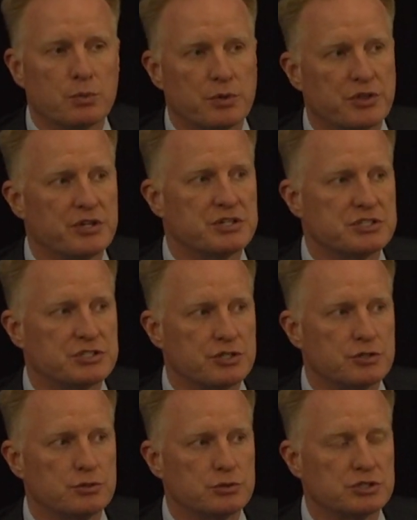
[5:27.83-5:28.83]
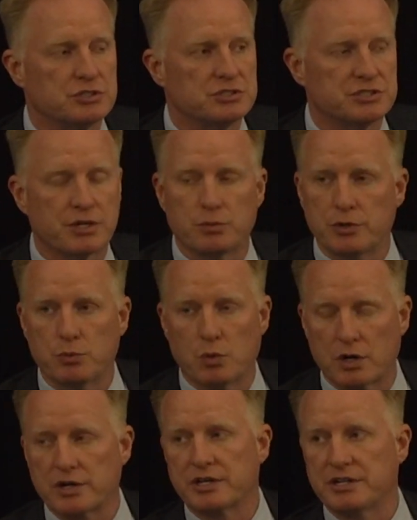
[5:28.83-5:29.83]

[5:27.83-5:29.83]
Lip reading: with the institutions that we weren't